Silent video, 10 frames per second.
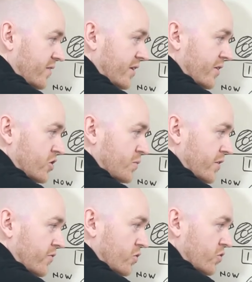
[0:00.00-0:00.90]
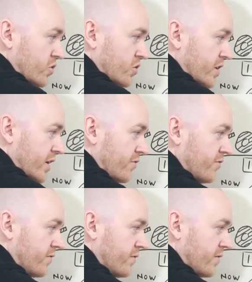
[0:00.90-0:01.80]
There's my future self.
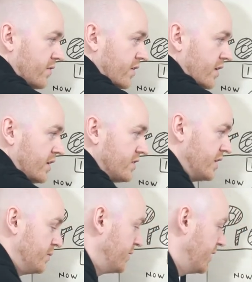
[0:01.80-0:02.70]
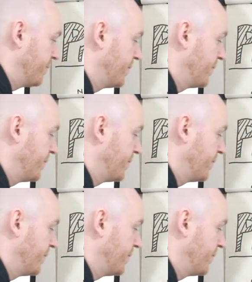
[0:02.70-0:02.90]
It's 8 p.m.